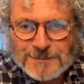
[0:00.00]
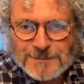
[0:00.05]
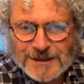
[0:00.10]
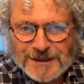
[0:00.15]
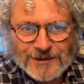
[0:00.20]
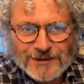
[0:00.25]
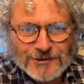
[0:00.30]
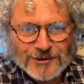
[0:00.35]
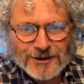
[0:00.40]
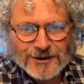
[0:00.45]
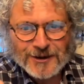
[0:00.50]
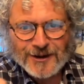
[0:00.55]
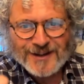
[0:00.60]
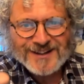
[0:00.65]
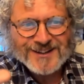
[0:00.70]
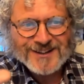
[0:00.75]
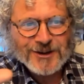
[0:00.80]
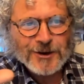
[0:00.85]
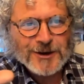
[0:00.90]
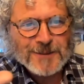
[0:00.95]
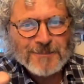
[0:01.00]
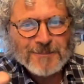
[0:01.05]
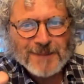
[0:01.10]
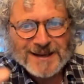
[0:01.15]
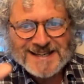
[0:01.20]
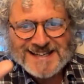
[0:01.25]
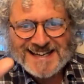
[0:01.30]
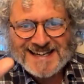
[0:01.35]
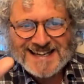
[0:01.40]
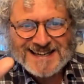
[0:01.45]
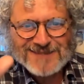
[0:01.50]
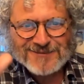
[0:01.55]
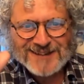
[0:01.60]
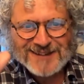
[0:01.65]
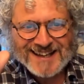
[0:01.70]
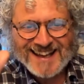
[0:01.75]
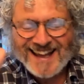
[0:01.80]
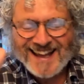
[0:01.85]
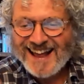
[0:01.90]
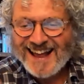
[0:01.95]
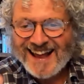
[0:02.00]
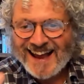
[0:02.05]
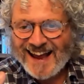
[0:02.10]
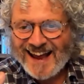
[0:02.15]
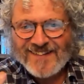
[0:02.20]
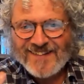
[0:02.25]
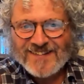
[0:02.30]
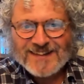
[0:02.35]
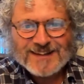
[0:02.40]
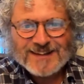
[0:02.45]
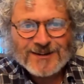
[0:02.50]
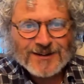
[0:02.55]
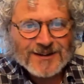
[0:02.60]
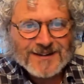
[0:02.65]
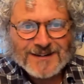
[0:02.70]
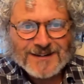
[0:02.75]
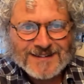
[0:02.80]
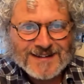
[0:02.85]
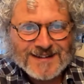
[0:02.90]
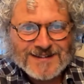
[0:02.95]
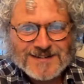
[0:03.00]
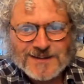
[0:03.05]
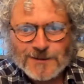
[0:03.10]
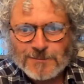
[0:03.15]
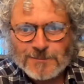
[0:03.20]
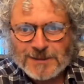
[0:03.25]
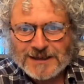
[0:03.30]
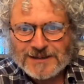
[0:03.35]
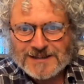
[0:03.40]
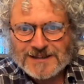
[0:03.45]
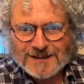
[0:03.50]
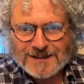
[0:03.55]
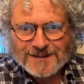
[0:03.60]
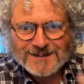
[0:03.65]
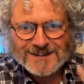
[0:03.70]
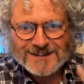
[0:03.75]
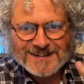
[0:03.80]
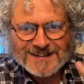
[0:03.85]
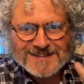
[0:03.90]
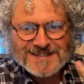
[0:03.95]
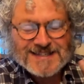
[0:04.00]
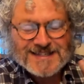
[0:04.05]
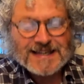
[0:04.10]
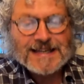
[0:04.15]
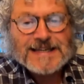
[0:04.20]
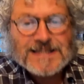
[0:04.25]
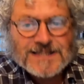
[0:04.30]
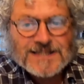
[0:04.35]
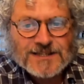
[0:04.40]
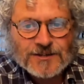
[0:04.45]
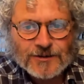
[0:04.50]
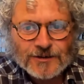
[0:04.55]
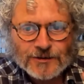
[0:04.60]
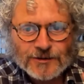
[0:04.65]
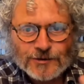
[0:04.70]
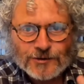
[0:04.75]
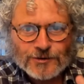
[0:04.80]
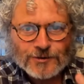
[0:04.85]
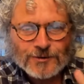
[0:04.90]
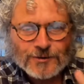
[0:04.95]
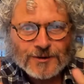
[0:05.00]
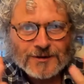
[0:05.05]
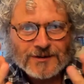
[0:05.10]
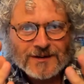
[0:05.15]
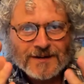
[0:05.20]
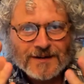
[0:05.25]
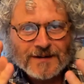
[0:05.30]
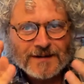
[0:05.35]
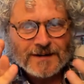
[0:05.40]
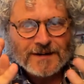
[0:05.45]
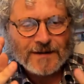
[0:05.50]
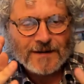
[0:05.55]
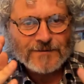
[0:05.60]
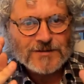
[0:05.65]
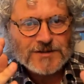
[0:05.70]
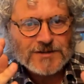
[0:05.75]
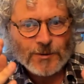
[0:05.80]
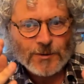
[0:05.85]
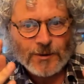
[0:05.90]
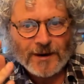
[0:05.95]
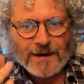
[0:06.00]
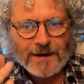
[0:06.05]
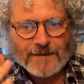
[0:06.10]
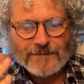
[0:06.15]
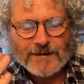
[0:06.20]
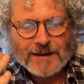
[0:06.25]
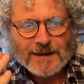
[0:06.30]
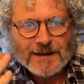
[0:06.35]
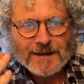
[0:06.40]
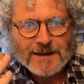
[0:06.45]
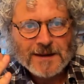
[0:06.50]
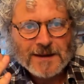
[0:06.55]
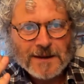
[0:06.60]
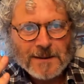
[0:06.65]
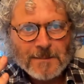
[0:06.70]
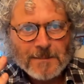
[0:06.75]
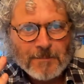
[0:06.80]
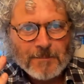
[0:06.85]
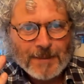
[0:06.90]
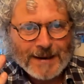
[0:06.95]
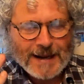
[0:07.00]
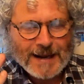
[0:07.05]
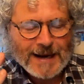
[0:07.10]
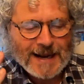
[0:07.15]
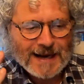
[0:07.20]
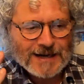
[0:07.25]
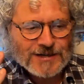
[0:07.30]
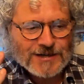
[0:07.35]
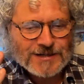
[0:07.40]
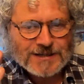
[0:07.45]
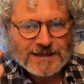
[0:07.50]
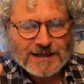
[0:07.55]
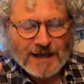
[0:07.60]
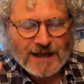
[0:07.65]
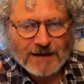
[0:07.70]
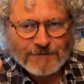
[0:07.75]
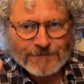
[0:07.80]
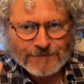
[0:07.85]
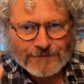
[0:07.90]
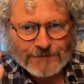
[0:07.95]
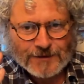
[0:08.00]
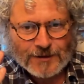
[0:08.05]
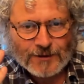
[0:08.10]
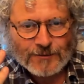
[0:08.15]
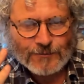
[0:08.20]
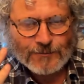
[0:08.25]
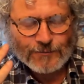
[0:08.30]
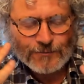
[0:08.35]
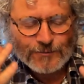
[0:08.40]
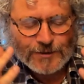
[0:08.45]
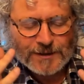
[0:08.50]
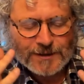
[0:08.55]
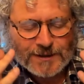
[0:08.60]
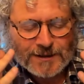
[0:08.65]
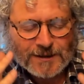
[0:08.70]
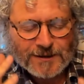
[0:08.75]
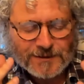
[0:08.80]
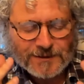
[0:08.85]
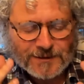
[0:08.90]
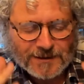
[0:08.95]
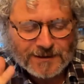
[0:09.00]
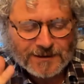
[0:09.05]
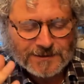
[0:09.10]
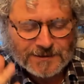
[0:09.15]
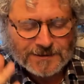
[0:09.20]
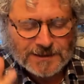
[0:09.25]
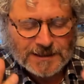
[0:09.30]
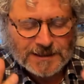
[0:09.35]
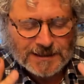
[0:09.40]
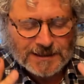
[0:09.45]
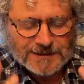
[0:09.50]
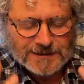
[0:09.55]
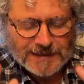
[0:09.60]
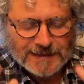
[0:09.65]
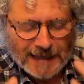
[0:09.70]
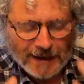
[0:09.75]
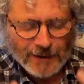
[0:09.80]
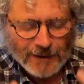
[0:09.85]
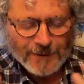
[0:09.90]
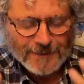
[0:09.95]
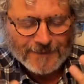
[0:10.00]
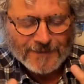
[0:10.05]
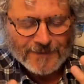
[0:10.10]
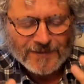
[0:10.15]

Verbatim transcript: minutes on a on a Monday evening. And you know, that, that's no big deal, and that's the least you can do, and and so on. But i actually I feel a real need now